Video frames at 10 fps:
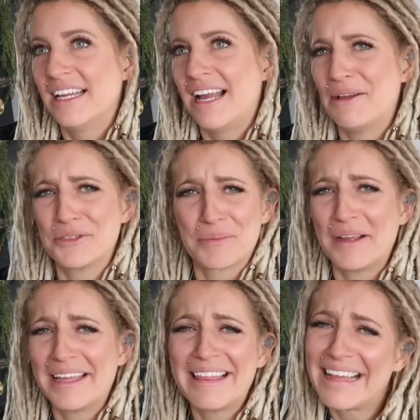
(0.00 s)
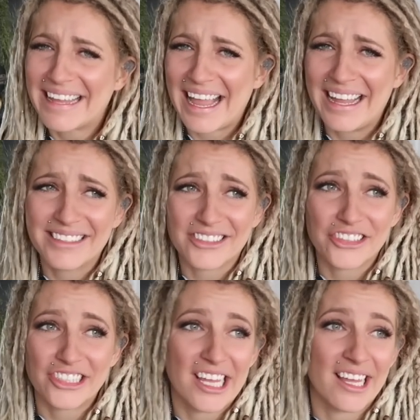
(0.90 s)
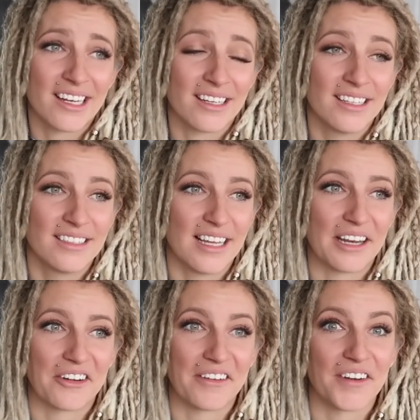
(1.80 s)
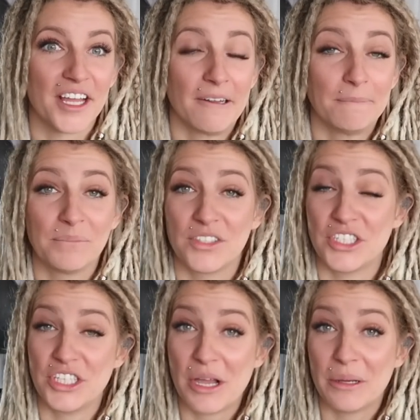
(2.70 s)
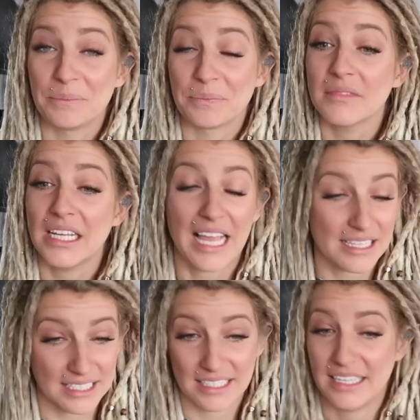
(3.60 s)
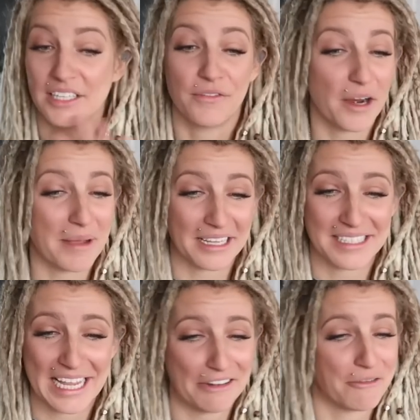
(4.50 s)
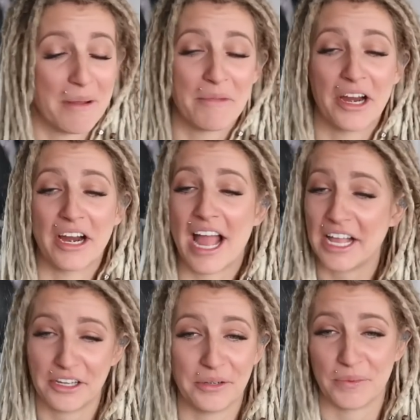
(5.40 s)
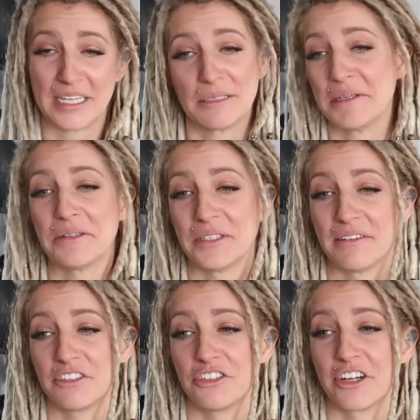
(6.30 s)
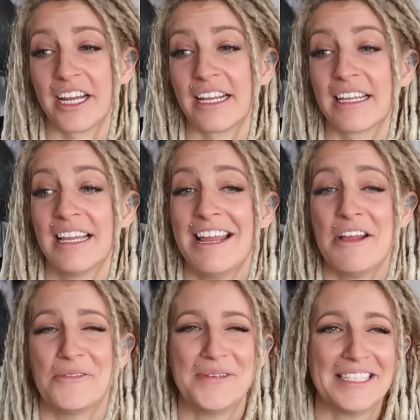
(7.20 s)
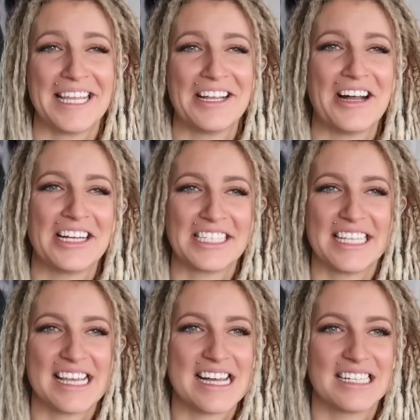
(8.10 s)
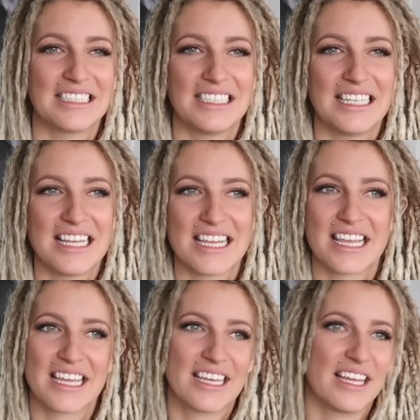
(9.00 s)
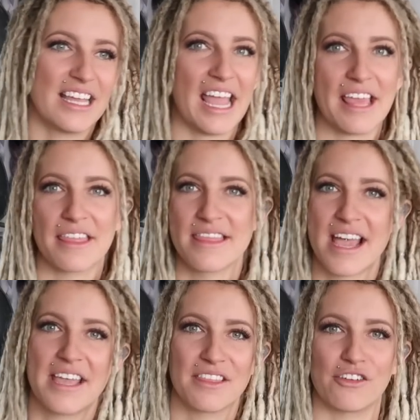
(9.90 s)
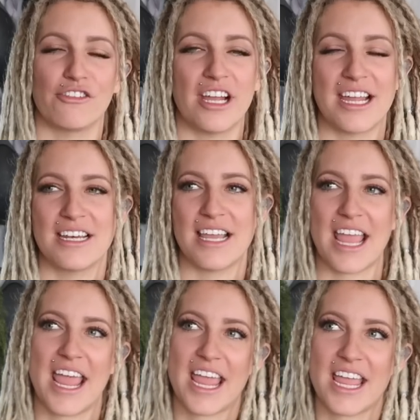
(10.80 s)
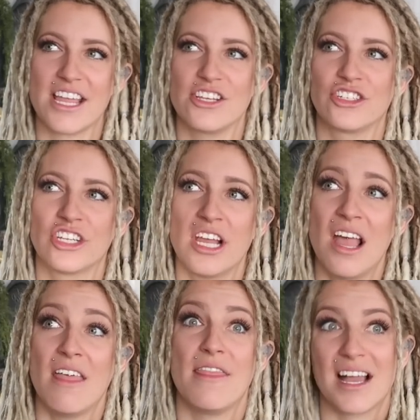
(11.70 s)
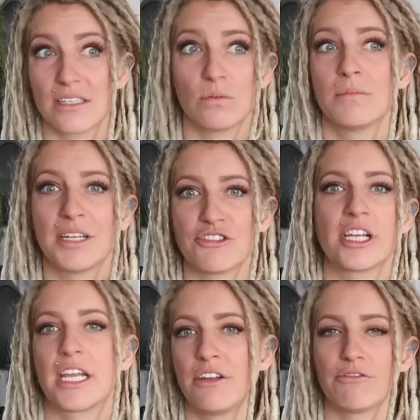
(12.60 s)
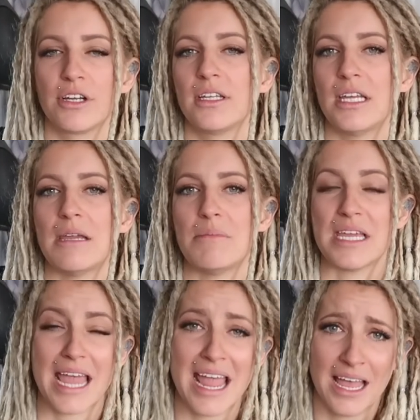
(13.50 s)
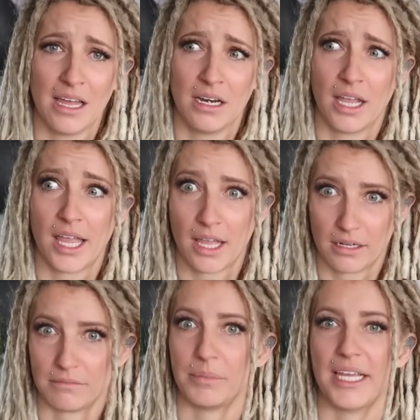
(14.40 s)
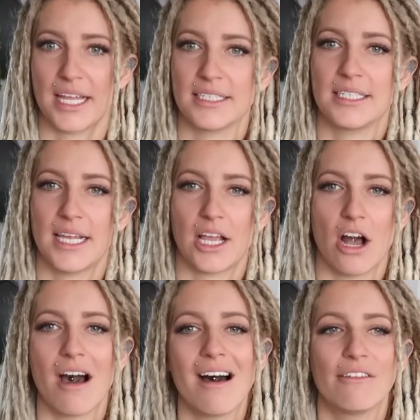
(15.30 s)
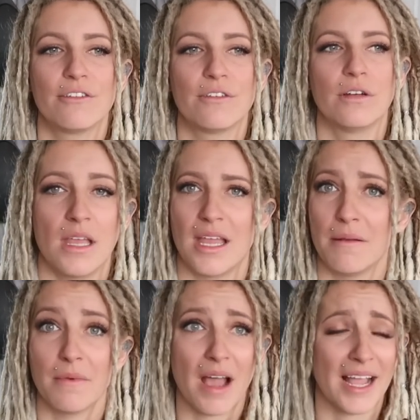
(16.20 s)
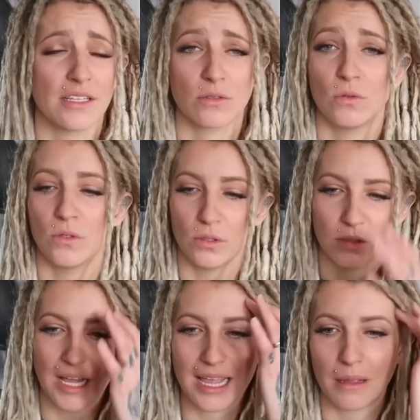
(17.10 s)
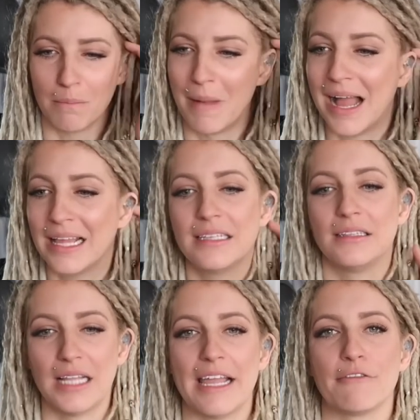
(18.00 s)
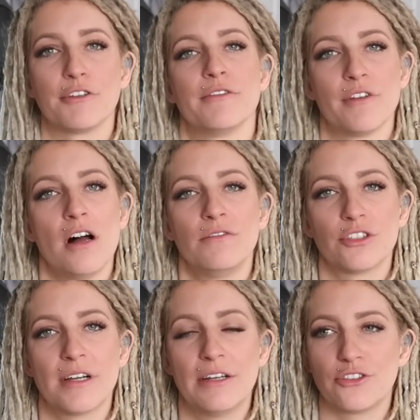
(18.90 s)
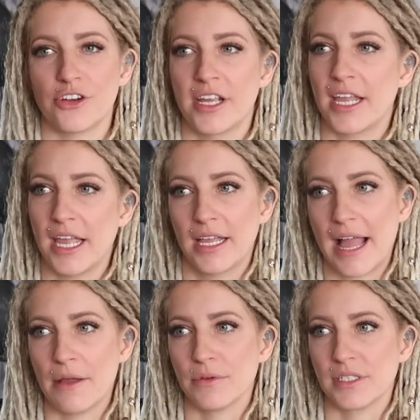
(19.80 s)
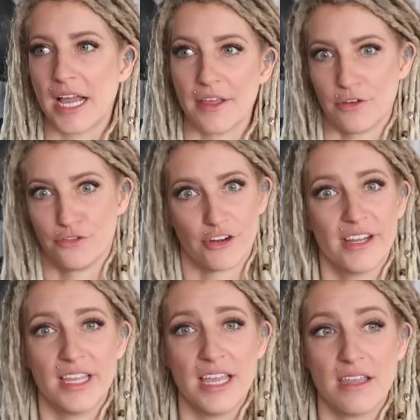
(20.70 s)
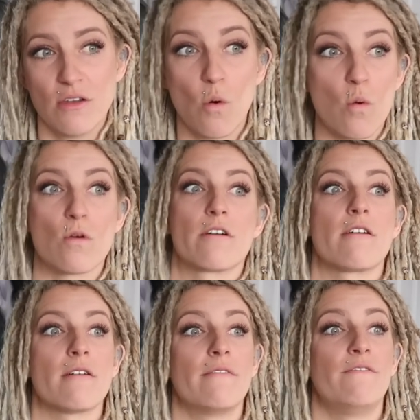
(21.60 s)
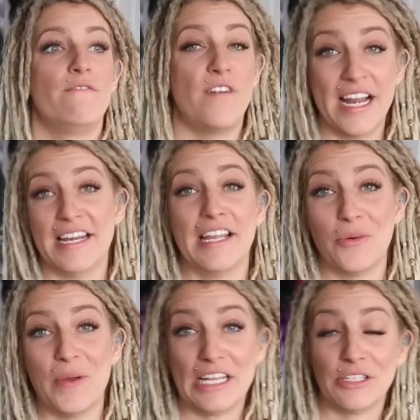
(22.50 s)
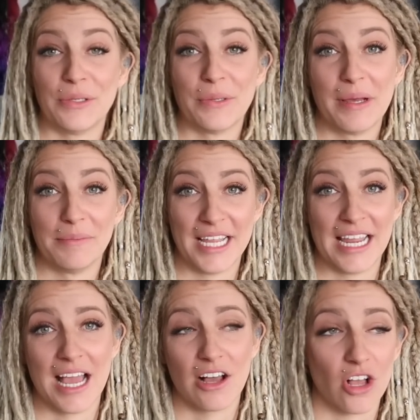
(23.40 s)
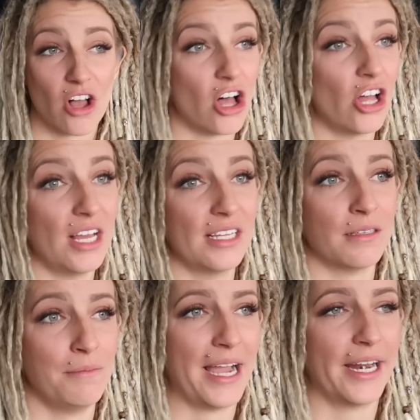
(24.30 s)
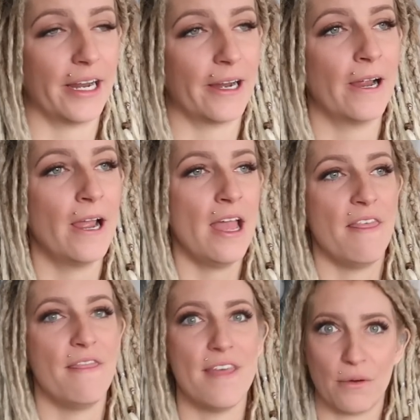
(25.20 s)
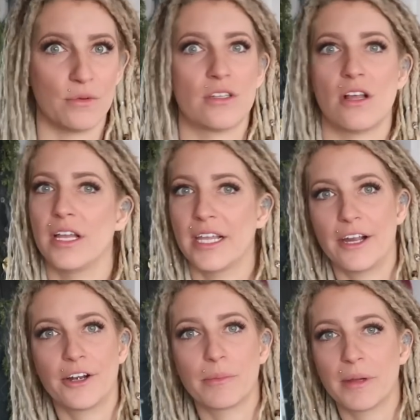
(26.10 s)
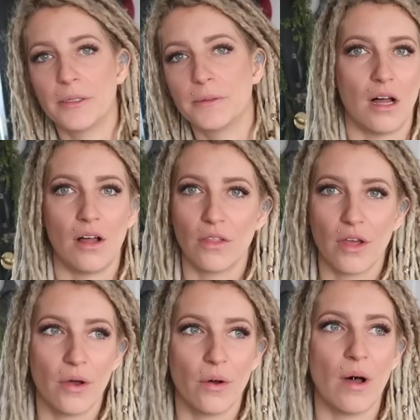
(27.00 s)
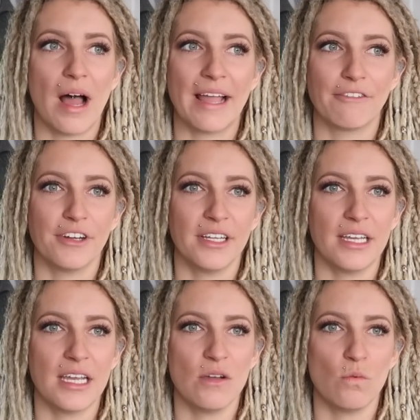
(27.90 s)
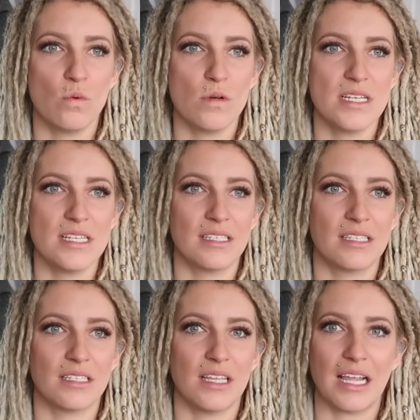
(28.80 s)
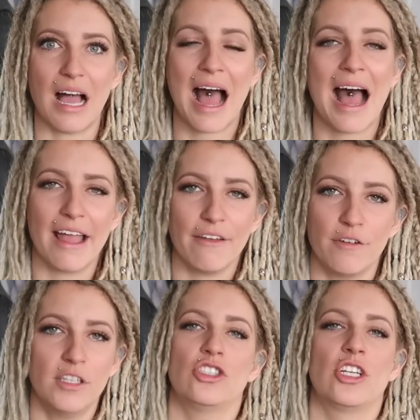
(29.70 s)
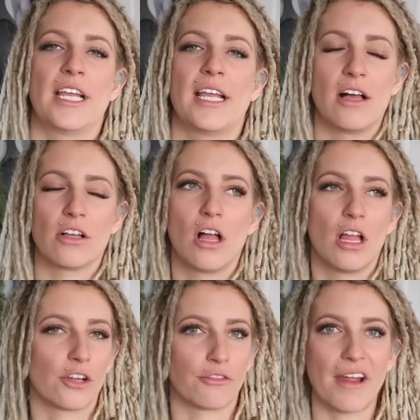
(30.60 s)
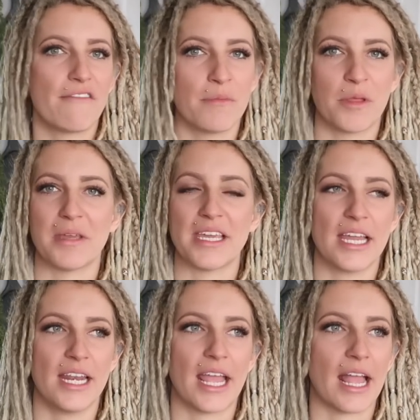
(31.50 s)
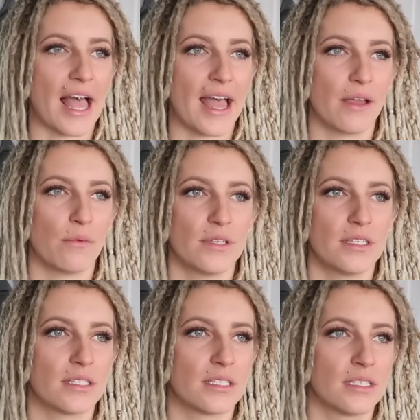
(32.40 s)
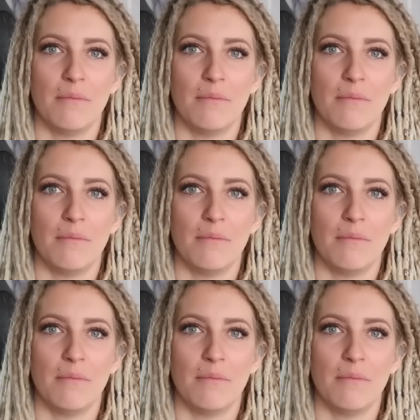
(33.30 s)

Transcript: I was probably like eight or 10, I don't even know. So yes, as far back as I can remember, I couldn't wait to be old enough to drink. Once I got to that like eighth, ninth grade age, that's when my drinking really began and began to take off in high school, like my life revolved around drinking. I was either drinking or finding a way to obtain alcohol as a minor. That was all I cared about. Although I really was like a high functioning alcoholic right from the beginning. I was